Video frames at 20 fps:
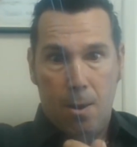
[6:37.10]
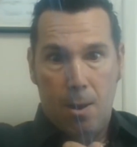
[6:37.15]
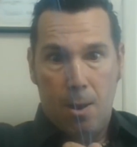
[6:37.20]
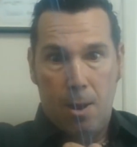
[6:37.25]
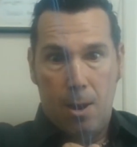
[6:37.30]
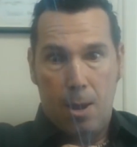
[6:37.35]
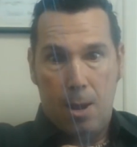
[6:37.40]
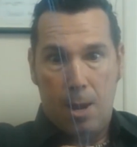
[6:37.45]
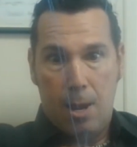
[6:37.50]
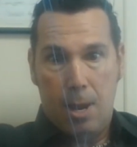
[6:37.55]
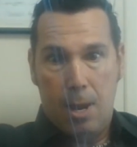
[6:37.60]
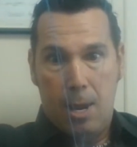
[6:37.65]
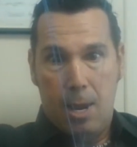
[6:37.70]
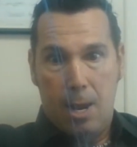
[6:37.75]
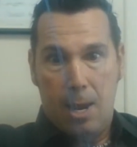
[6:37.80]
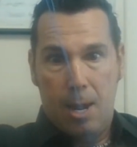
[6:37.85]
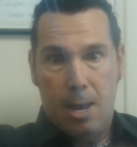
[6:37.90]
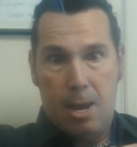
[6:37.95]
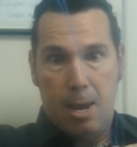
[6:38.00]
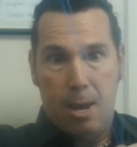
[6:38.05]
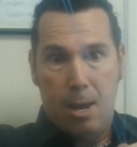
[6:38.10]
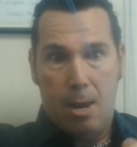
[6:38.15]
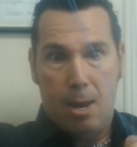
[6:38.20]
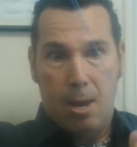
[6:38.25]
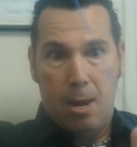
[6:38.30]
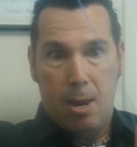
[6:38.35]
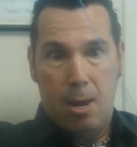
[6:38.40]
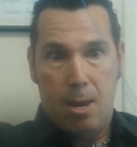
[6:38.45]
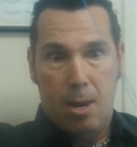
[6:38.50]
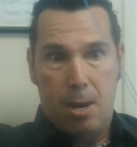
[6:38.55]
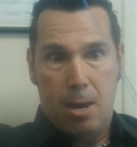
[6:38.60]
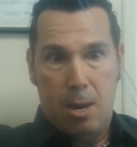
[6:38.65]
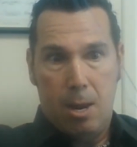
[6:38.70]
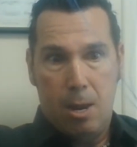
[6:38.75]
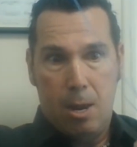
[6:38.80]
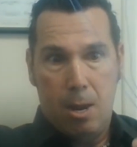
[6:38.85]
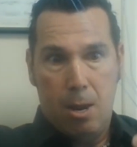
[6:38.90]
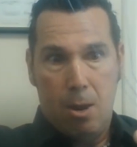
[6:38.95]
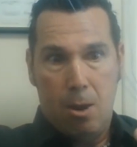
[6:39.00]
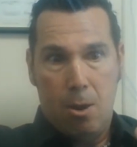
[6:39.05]
And
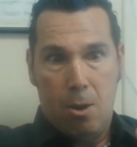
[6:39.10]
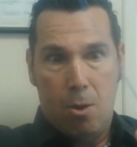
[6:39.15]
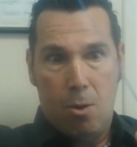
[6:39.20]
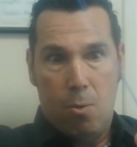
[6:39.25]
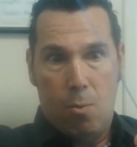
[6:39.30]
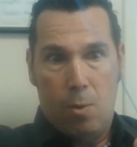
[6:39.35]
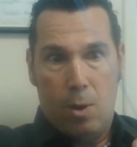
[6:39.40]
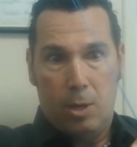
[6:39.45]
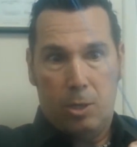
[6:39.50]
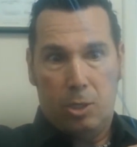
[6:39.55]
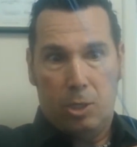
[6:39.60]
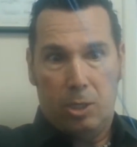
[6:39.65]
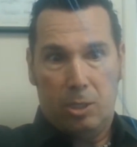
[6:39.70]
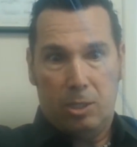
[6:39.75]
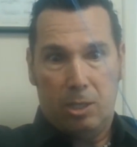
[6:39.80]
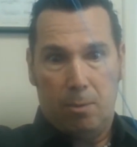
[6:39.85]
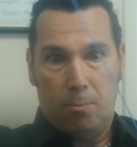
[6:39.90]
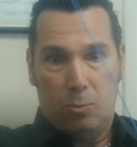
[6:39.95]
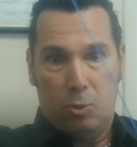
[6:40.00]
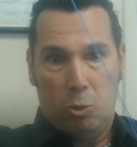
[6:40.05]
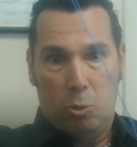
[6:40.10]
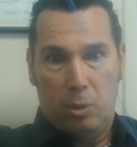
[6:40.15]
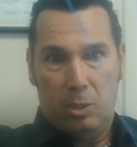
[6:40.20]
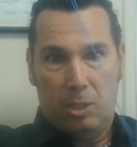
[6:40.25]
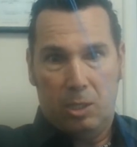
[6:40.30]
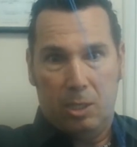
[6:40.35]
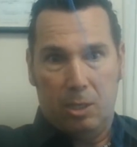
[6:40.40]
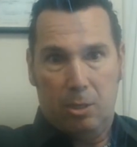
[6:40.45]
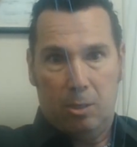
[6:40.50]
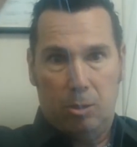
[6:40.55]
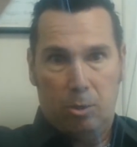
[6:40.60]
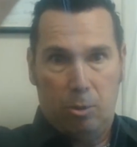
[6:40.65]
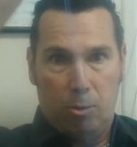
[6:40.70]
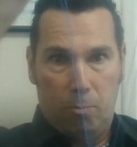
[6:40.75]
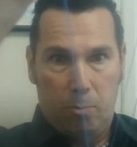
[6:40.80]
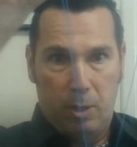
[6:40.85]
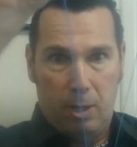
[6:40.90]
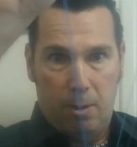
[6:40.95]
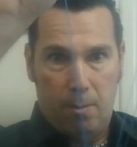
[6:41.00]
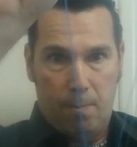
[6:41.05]
watch this. I'm twisting a little
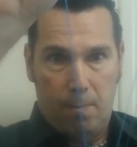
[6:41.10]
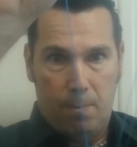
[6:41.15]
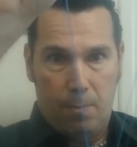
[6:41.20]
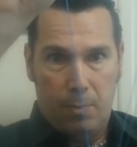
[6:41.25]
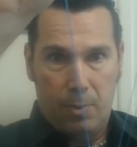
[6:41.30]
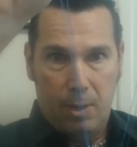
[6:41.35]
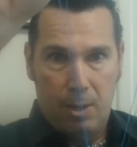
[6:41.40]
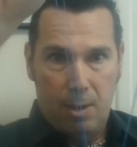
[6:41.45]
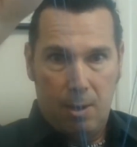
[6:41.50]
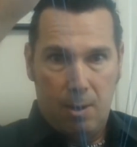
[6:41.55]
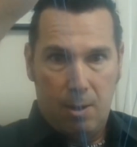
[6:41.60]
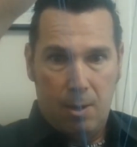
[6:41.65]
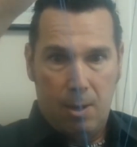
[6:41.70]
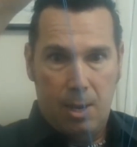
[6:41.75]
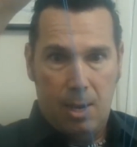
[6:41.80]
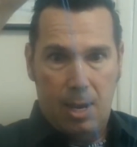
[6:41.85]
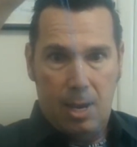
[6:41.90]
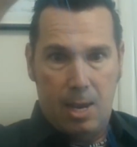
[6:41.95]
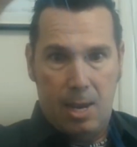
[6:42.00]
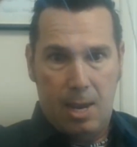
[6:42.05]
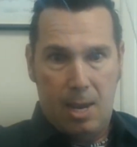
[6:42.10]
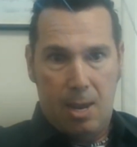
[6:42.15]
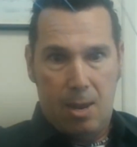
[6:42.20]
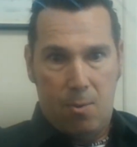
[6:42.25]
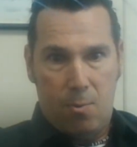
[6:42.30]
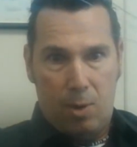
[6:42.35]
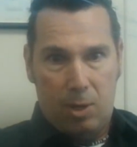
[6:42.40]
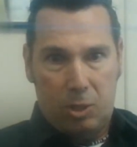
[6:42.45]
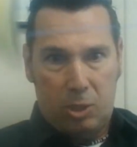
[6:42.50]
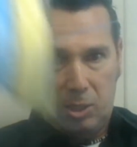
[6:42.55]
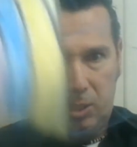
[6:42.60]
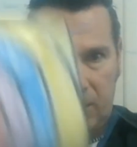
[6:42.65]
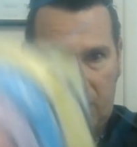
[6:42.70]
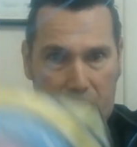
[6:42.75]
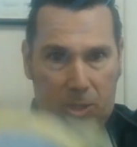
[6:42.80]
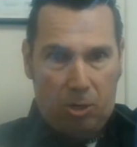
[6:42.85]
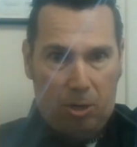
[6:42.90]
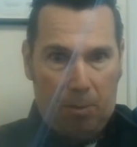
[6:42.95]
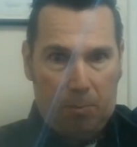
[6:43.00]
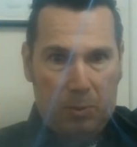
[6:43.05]
bit. And watch this. I turn
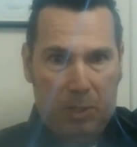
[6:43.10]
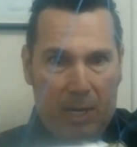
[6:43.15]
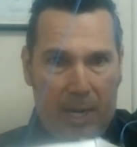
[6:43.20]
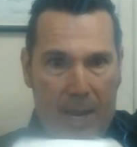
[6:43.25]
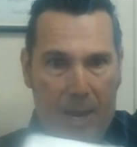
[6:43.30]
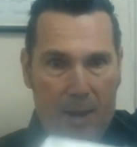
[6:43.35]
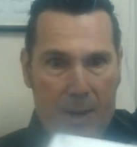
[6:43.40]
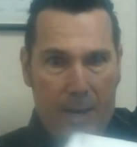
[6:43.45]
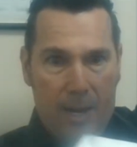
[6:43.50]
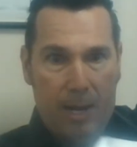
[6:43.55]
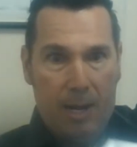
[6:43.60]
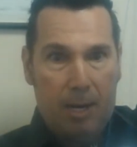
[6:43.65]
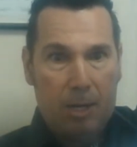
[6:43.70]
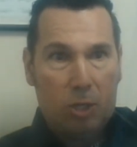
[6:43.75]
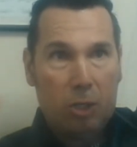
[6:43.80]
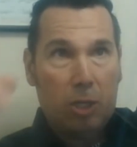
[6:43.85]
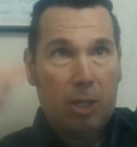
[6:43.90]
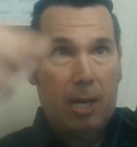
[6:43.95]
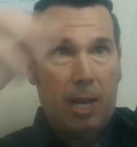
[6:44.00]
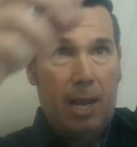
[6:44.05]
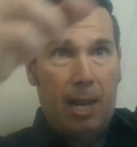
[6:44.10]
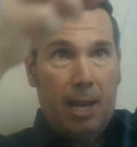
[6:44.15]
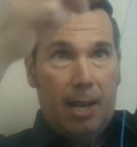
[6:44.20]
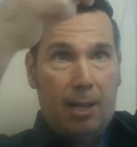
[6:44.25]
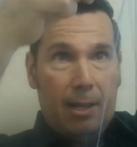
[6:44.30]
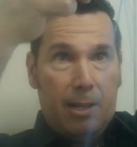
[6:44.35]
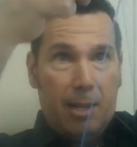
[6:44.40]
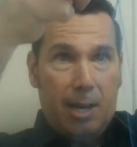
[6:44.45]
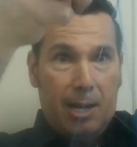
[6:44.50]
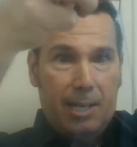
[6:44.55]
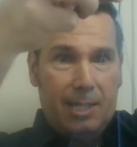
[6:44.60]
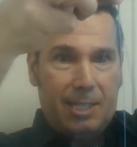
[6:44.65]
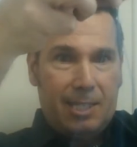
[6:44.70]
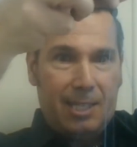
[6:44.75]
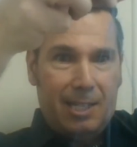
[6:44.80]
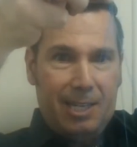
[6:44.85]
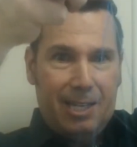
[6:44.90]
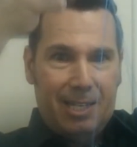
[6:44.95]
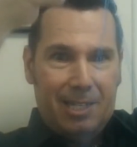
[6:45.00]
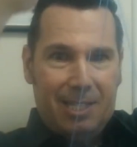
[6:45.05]
upside down, and it should hang
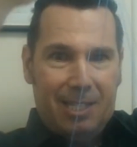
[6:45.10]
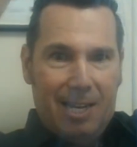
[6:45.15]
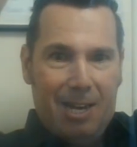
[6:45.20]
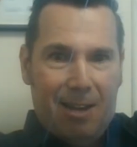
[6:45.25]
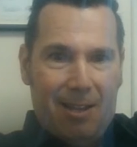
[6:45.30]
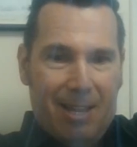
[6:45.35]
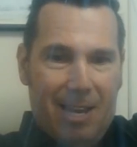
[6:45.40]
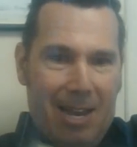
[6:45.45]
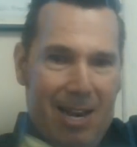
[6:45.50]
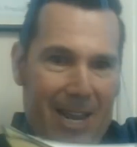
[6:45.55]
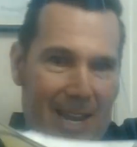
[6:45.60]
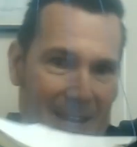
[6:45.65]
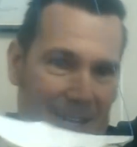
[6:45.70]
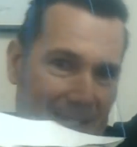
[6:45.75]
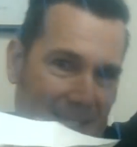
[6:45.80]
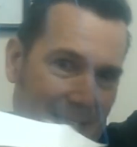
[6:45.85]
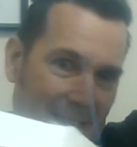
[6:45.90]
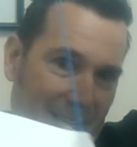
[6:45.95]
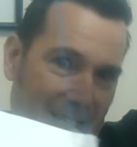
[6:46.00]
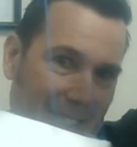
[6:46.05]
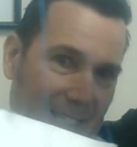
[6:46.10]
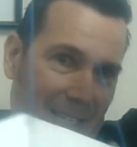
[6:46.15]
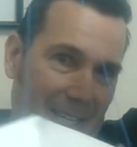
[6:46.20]
nicely. See how that hangs nicely?